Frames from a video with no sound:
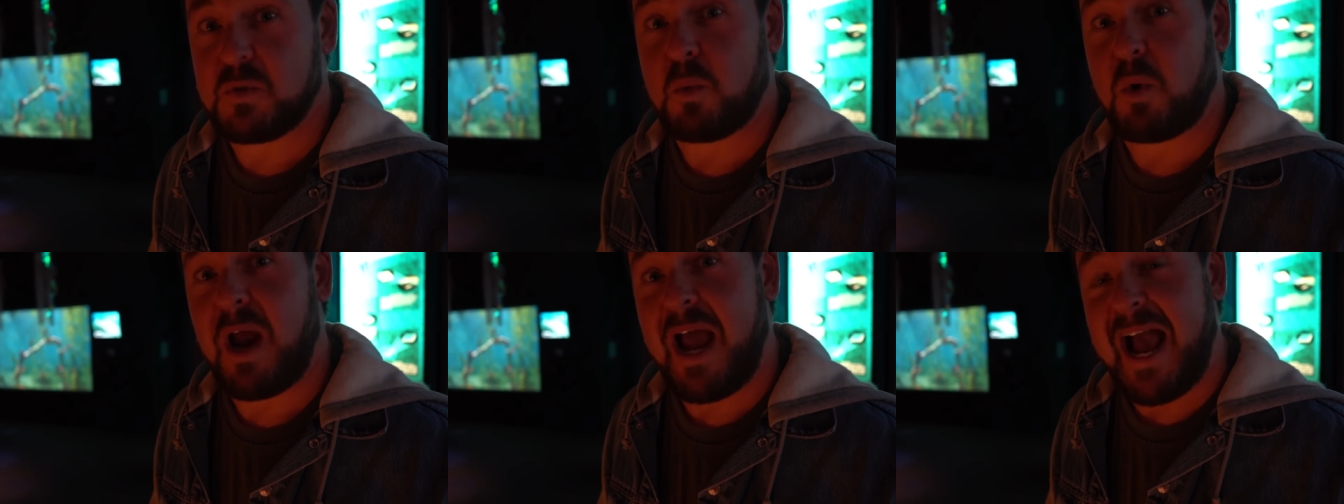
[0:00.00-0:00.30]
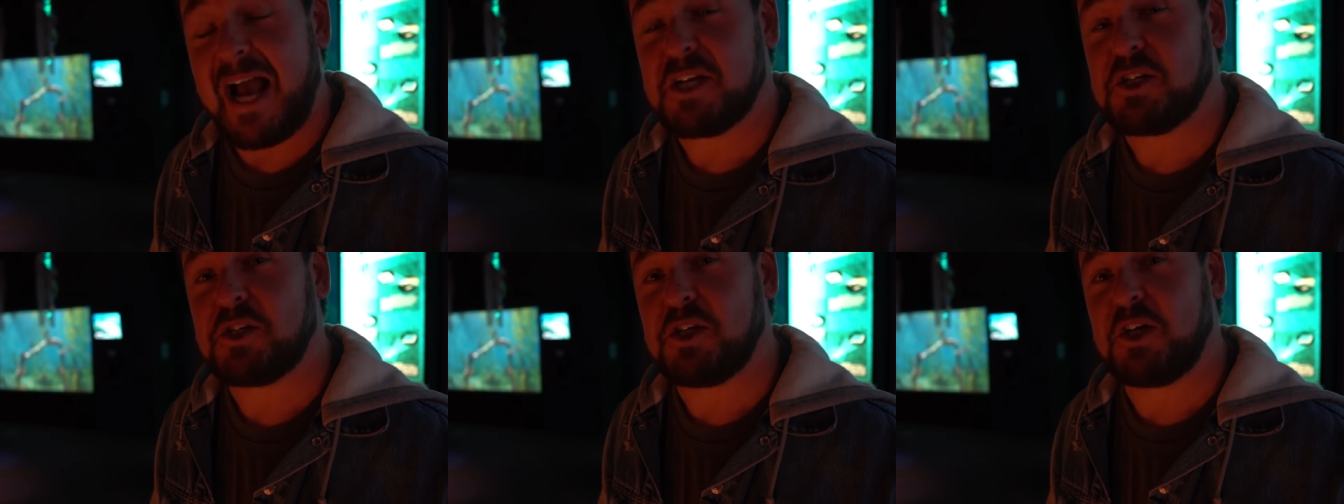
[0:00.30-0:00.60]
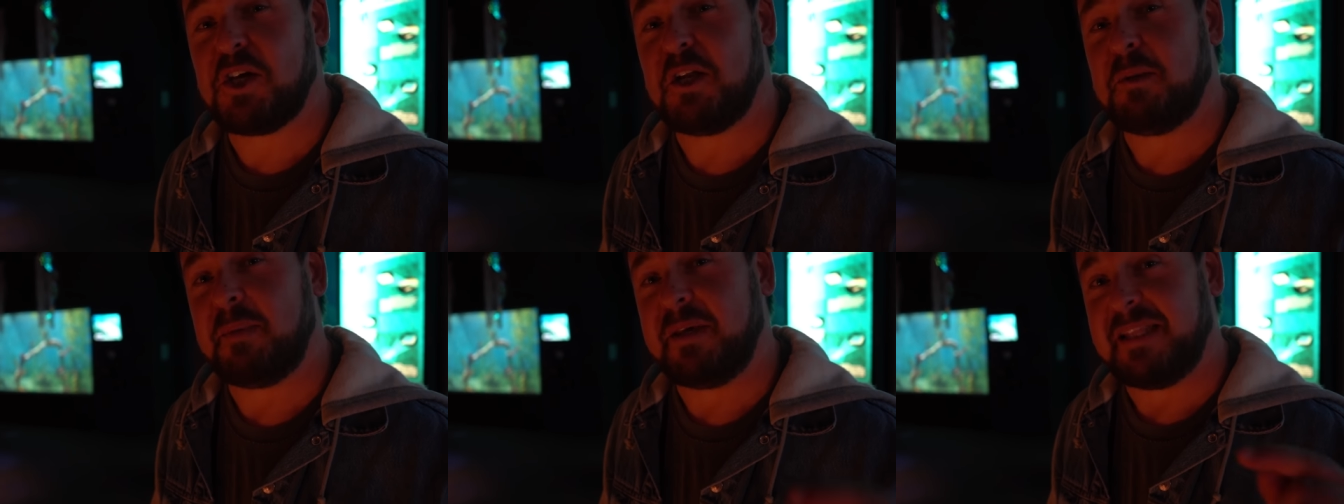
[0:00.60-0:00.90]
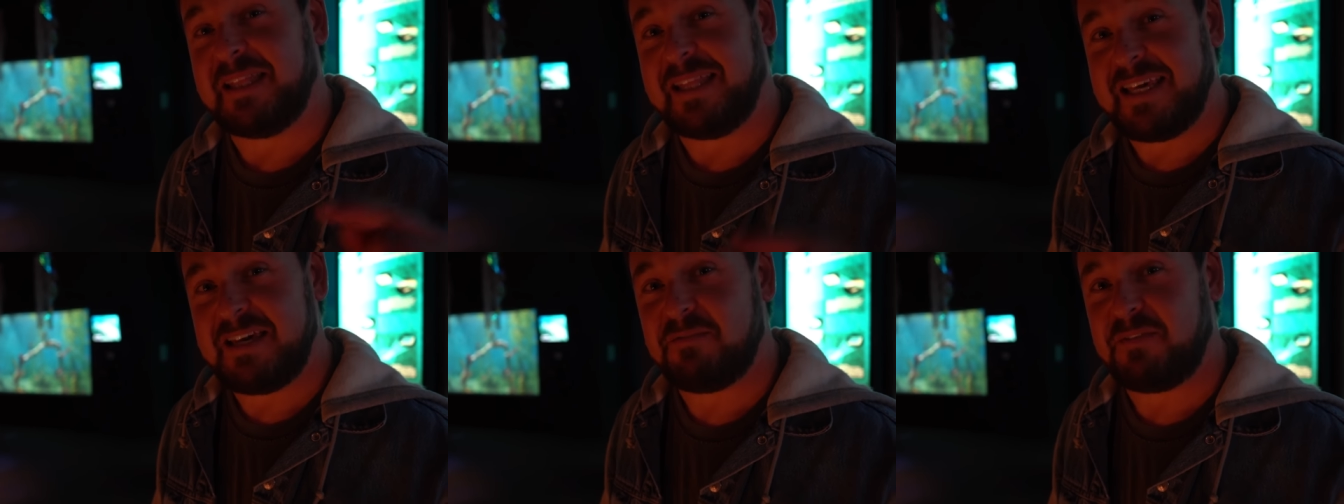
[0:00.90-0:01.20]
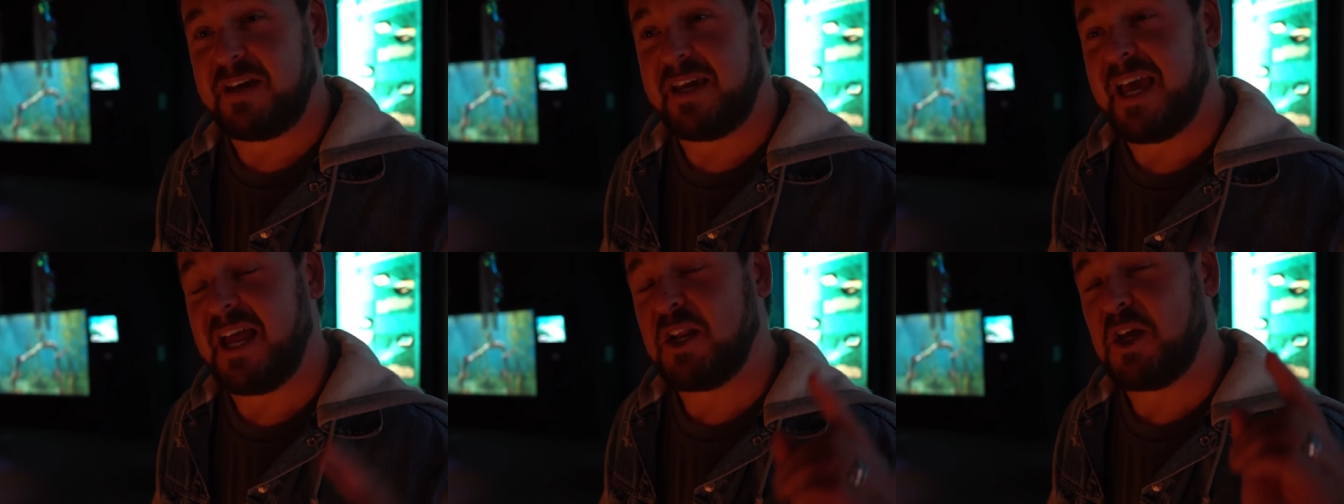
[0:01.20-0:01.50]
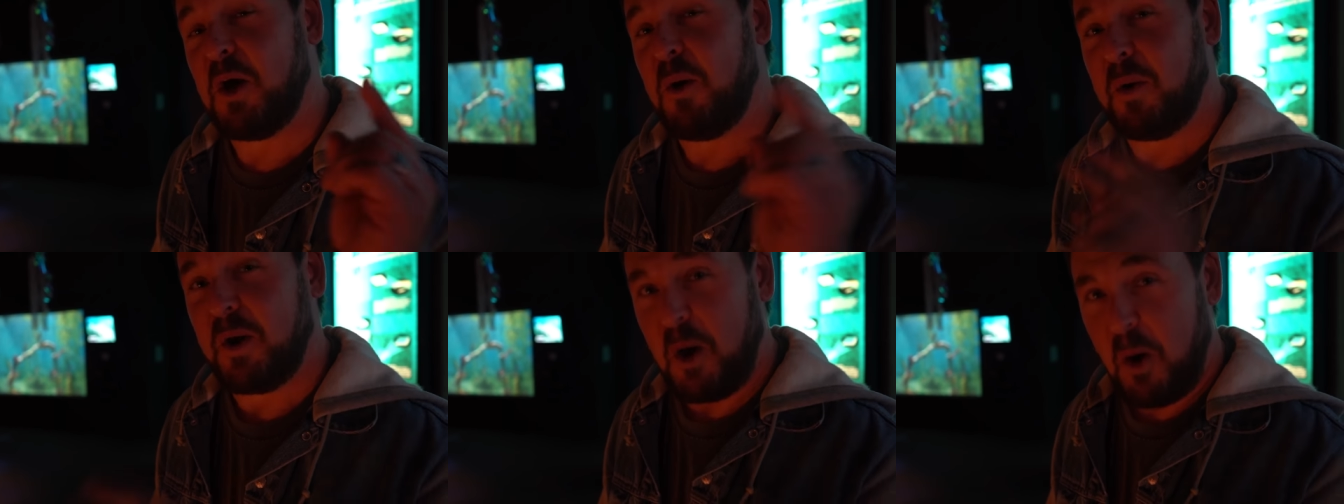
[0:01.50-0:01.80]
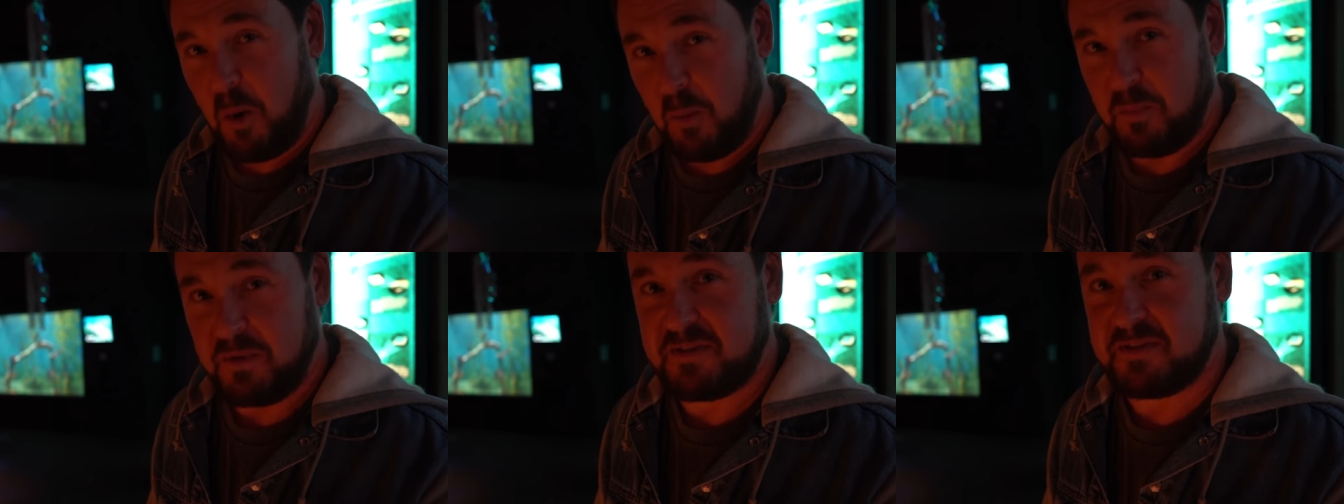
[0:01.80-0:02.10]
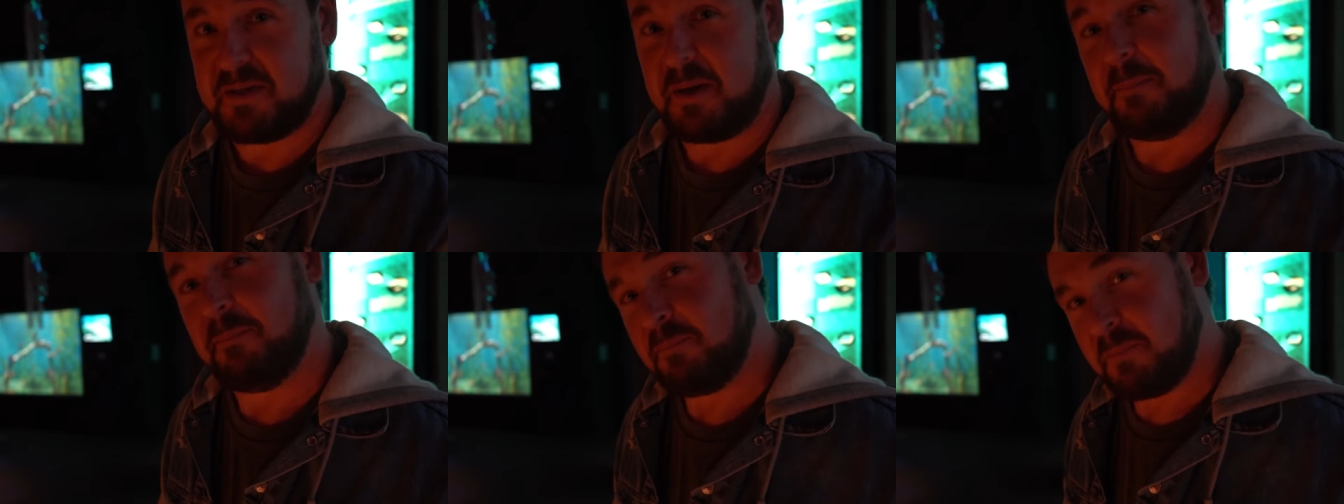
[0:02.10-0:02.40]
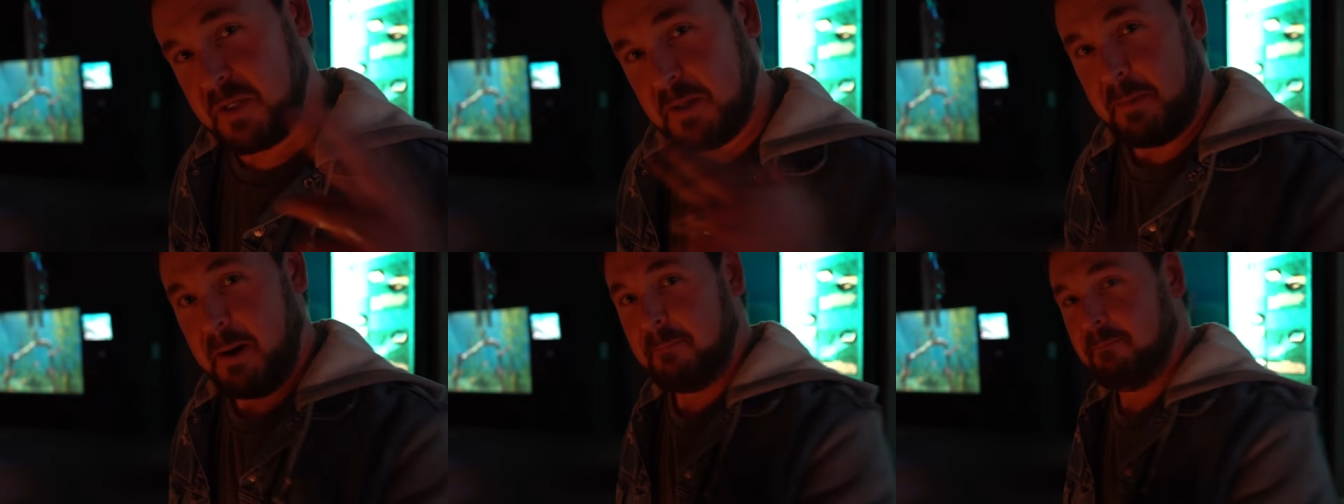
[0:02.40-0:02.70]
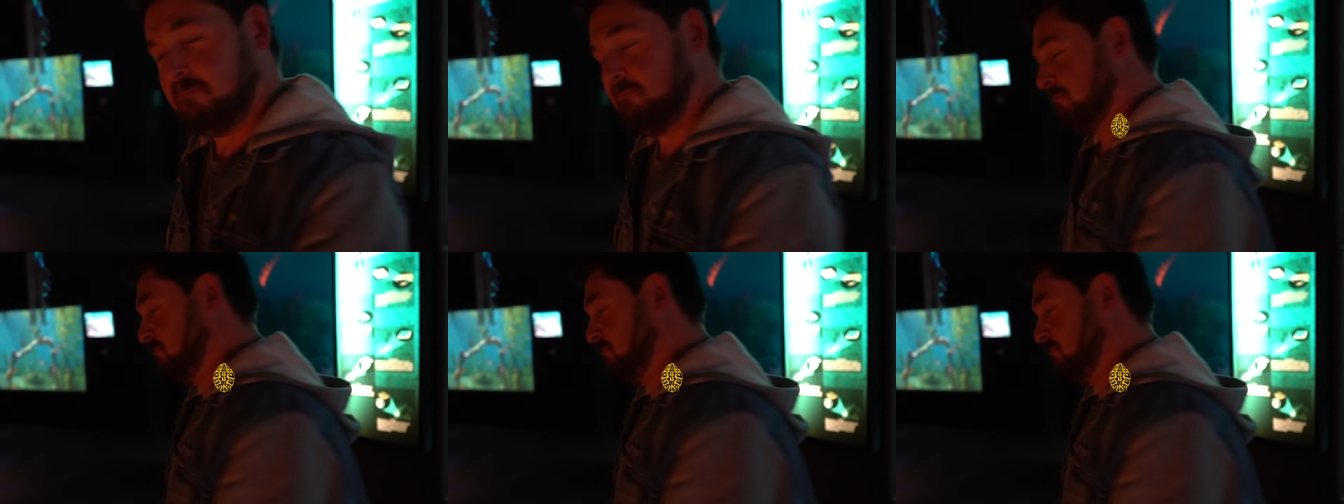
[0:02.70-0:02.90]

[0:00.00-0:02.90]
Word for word: We're actually going to be leaving and going home with some. Come on.